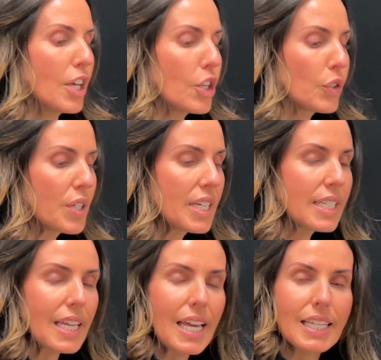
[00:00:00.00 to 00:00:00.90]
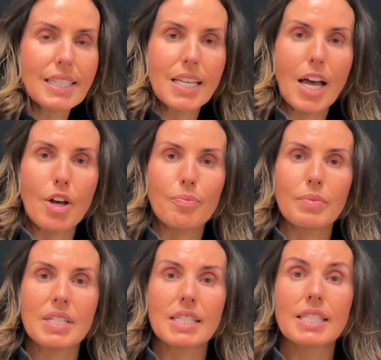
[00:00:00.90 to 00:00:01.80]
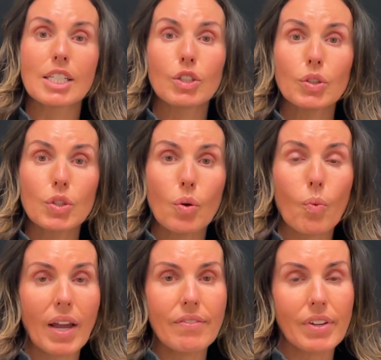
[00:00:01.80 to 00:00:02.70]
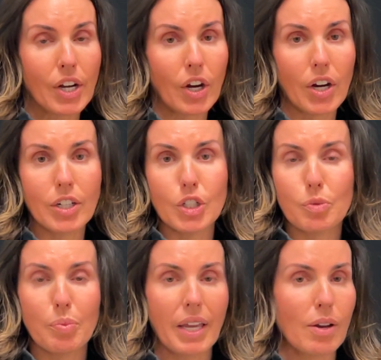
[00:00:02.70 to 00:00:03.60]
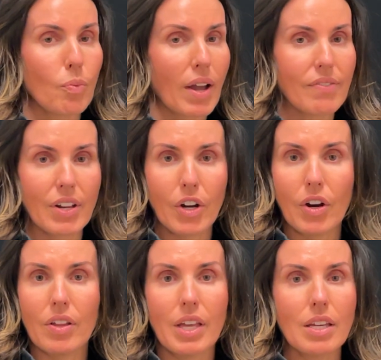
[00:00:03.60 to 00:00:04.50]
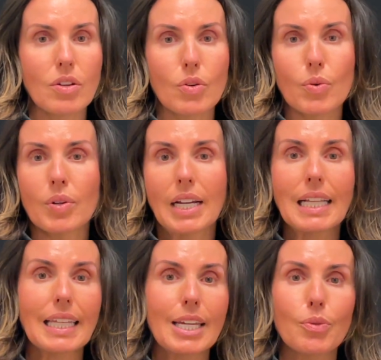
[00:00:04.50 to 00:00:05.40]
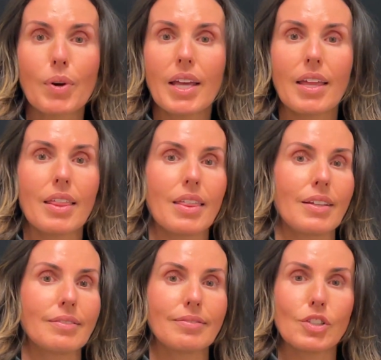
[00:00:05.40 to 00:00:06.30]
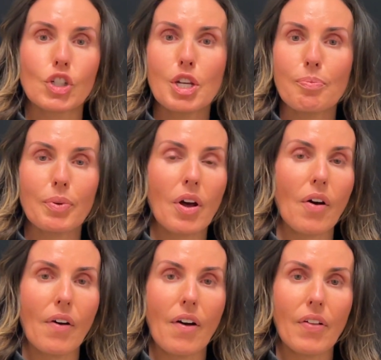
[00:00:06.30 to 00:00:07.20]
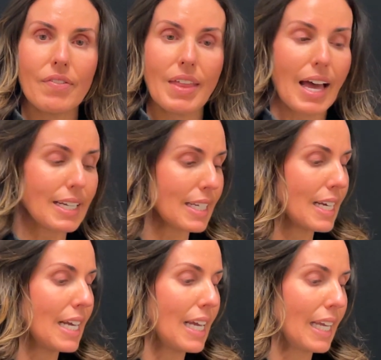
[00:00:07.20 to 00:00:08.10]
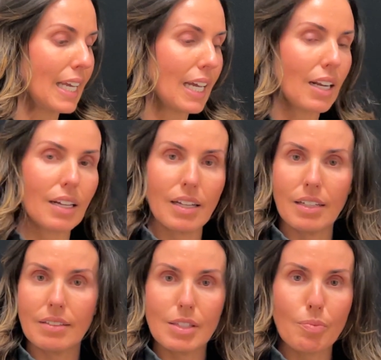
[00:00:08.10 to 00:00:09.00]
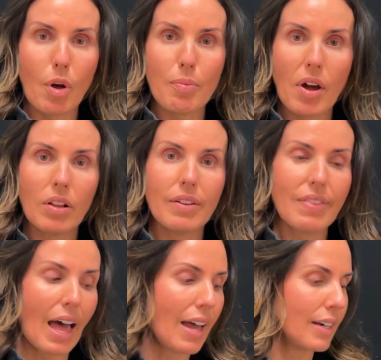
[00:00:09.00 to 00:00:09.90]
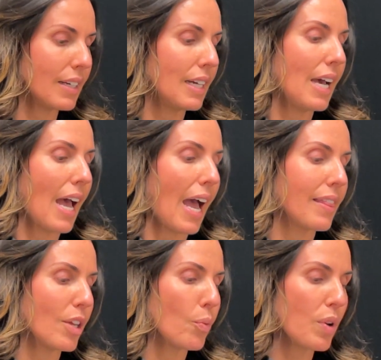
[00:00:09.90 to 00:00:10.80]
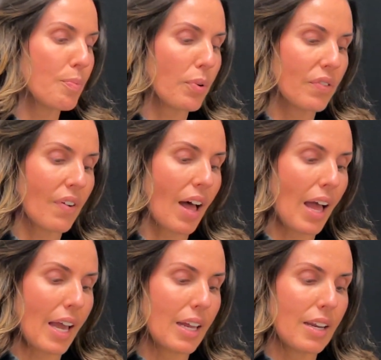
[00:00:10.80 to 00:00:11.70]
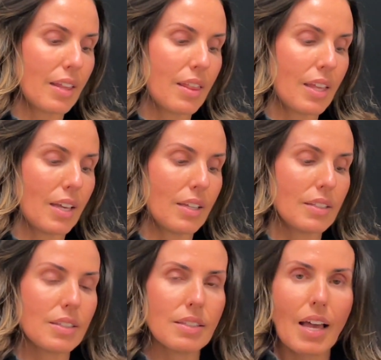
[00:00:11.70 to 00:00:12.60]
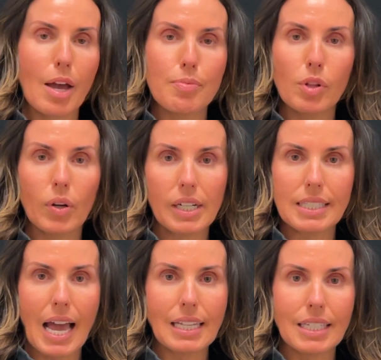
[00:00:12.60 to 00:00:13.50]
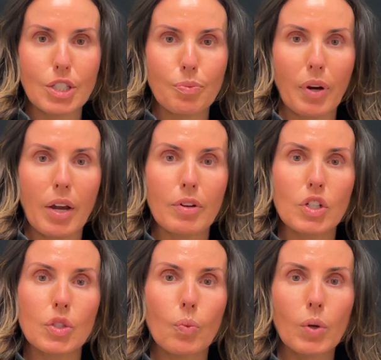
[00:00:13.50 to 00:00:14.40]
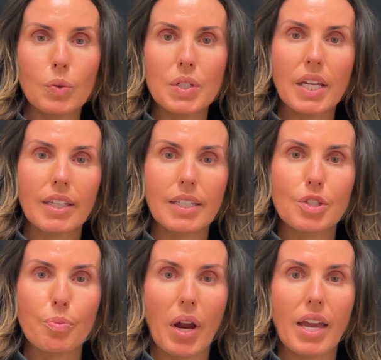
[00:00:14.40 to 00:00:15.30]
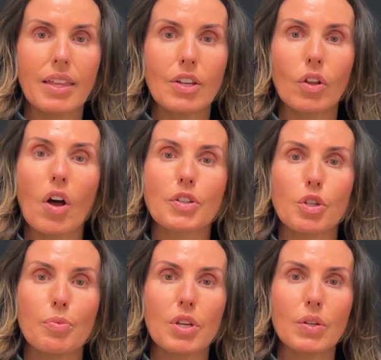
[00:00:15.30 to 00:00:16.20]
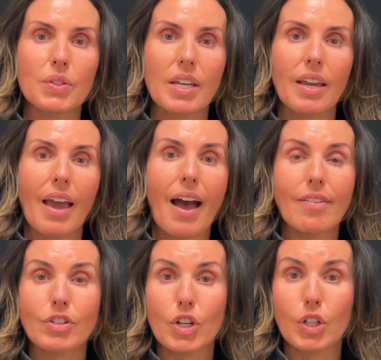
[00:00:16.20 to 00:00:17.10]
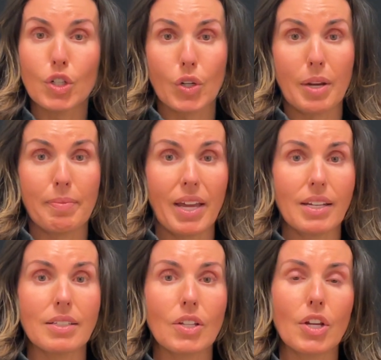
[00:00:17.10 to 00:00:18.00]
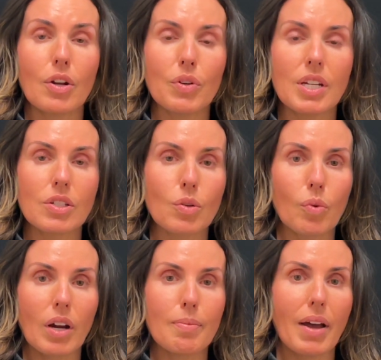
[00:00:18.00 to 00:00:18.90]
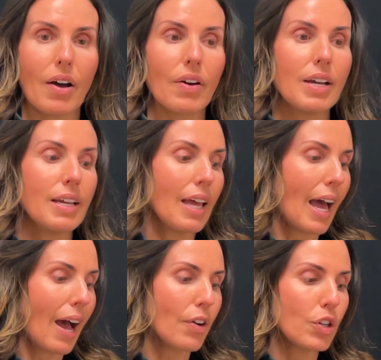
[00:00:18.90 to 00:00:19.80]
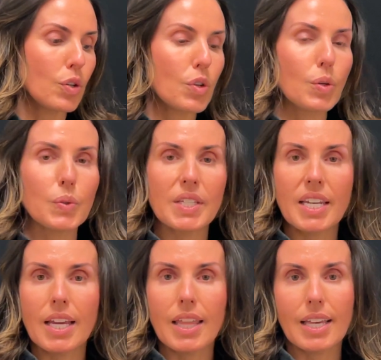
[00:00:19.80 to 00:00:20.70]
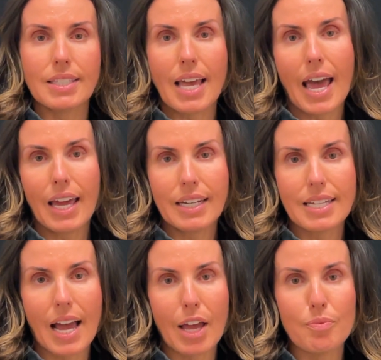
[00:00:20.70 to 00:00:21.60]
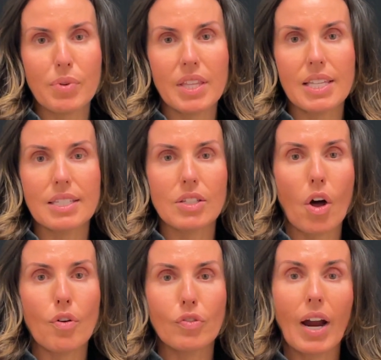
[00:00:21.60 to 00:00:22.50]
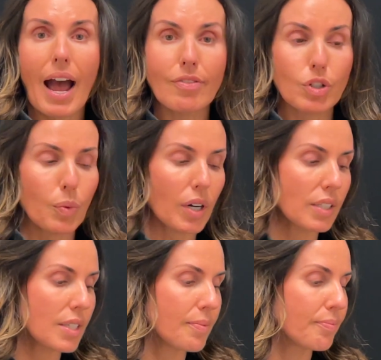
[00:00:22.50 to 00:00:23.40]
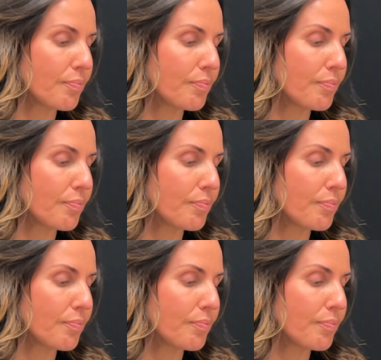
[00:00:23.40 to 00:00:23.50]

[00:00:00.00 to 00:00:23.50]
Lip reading: You'll need to get some distilled white vinegar, just plain white vinegar that you clean with, cheap, all of that. Get a small bottle of that. And then we provide this hypochlorous acid spray, which is a wound healing spray that you'll also be using after your treatment. So you don't need to worry about how you use any of this ahead of time, but this is all for afterwards.